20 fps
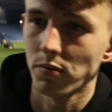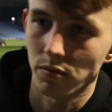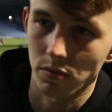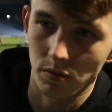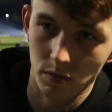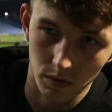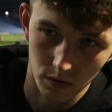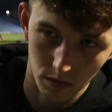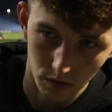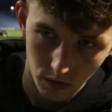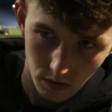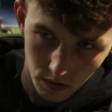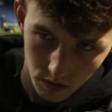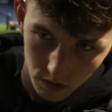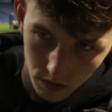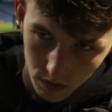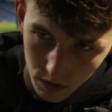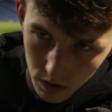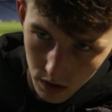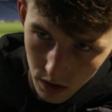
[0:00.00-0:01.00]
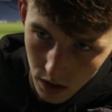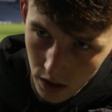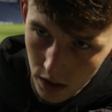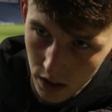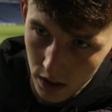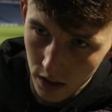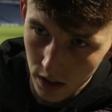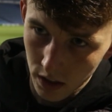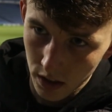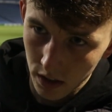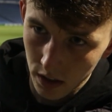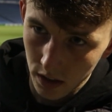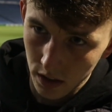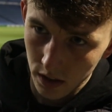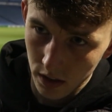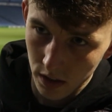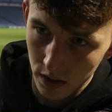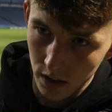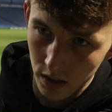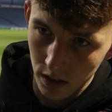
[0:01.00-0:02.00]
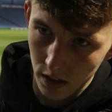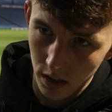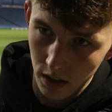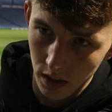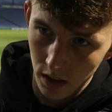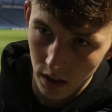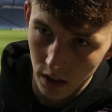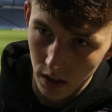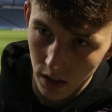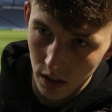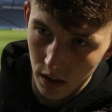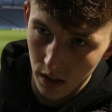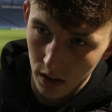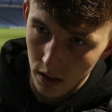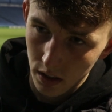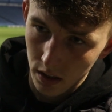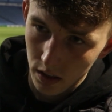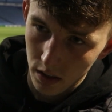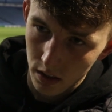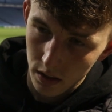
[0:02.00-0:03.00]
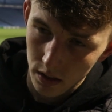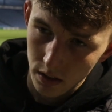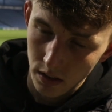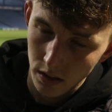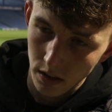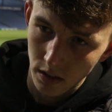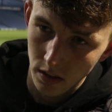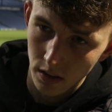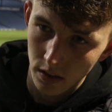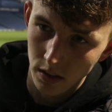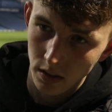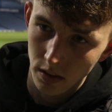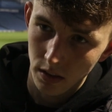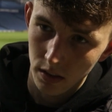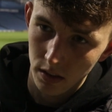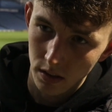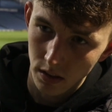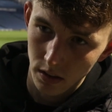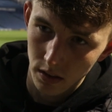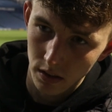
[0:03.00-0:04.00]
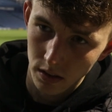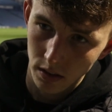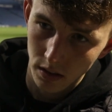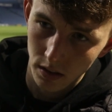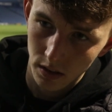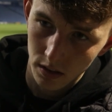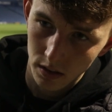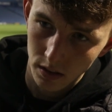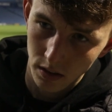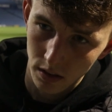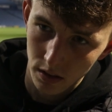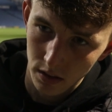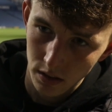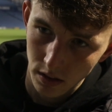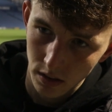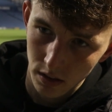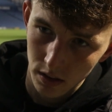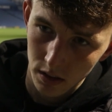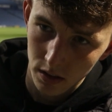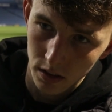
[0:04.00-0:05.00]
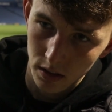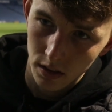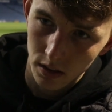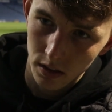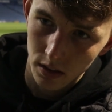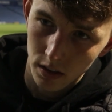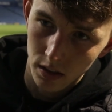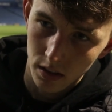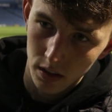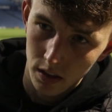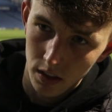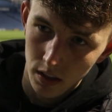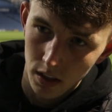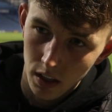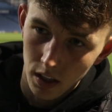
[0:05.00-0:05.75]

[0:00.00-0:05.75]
How was um, Gary after the game? Did he feel like you guys did, did enough, just there wasn't the finish?